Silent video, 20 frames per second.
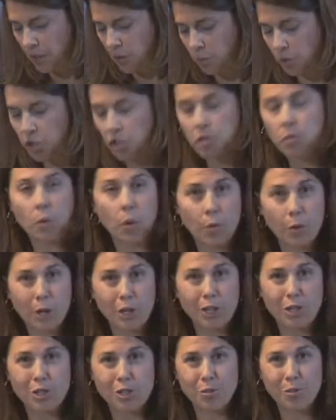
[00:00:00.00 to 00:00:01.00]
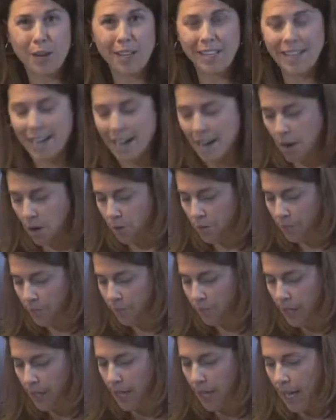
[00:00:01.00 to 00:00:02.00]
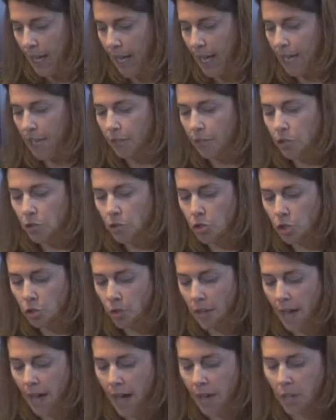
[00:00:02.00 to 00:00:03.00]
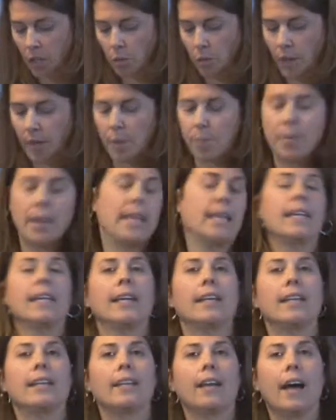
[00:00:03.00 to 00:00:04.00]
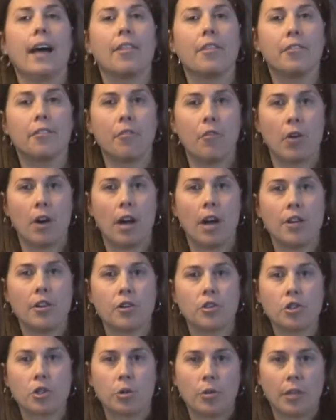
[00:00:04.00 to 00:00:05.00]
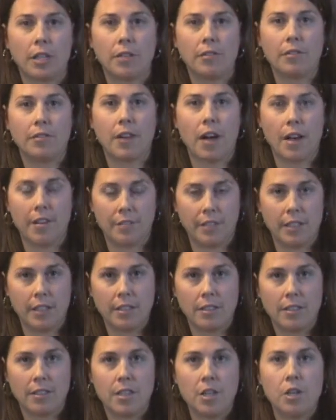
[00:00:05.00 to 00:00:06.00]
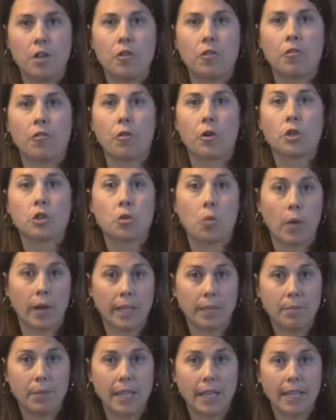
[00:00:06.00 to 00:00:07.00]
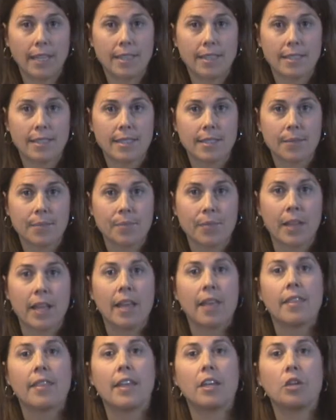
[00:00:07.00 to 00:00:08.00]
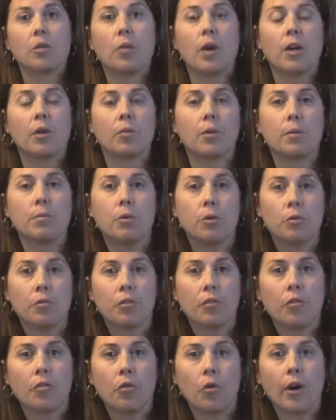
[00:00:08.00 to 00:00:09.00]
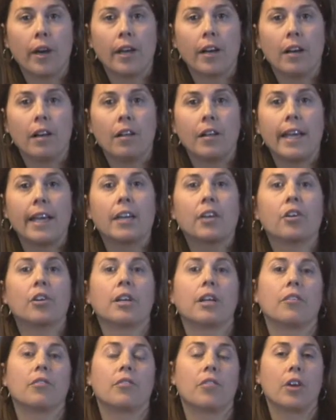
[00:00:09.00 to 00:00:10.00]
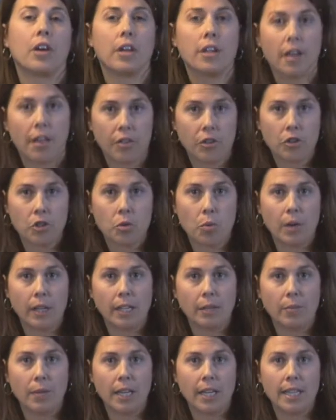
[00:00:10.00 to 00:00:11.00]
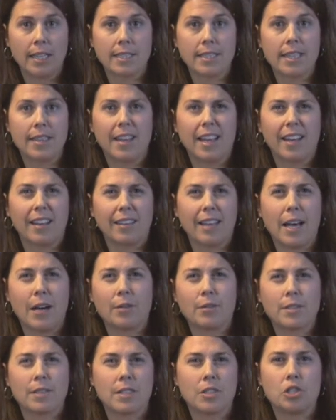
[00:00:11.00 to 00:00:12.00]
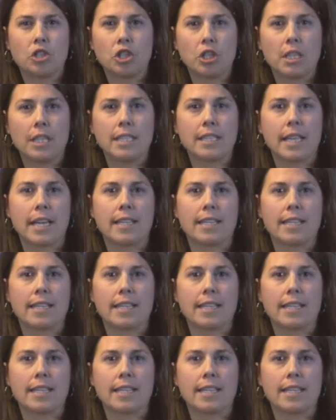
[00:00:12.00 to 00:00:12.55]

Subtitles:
which is what we're going to do right now. And if you do that, you want to bake it on the 400-degree oven for 20 minutes. Then you want to remove the foil and cook it for another 20 minutes, and that allows the cheese